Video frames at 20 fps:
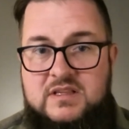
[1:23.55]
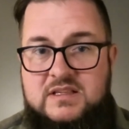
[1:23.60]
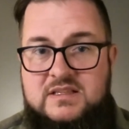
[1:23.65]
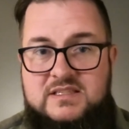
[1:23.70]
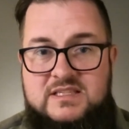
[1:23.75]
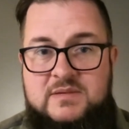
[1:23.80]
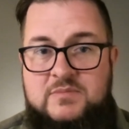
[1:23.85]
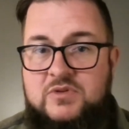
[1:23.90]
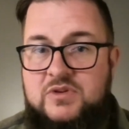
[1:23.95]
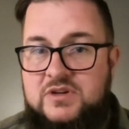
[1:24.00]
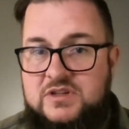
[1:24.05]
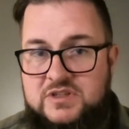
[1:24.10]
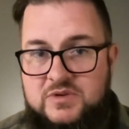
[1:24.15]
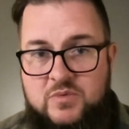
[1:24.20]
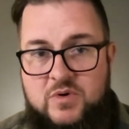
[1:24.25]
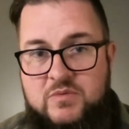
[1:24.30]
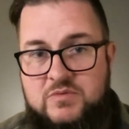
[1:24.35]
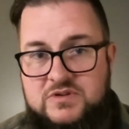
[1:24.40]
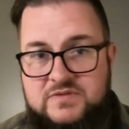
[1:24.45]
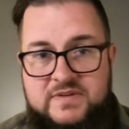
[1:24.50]
similar to
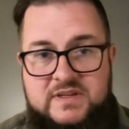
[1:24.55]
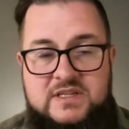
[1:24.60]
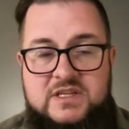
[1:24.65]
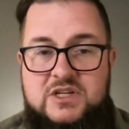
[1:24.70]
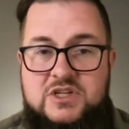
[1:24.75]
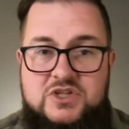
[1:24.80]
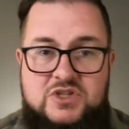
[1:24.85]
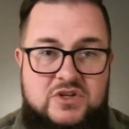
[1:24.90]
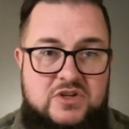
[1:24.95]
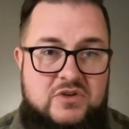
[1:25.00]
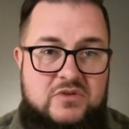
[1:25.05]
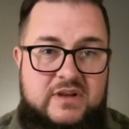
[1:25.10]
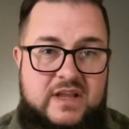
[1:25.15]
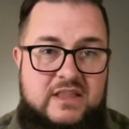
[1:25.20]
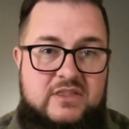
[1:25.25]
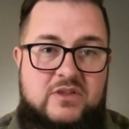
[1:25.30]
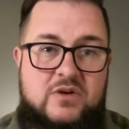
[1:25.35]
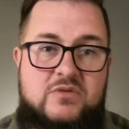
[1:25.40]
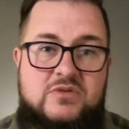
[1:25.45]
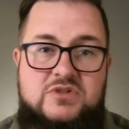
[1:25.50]
what was vintage, so you'll
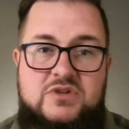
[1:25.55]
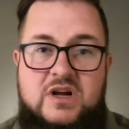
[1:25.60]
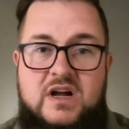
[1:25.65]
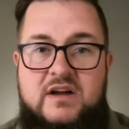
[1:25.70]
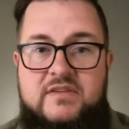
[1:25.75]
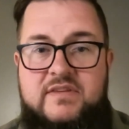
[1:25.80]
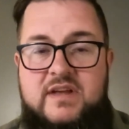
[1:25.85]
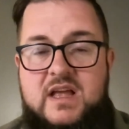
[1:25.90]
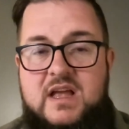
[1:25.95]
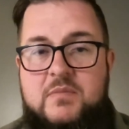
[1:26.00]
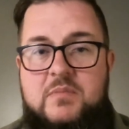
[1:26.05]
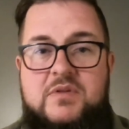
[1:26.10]
get those off,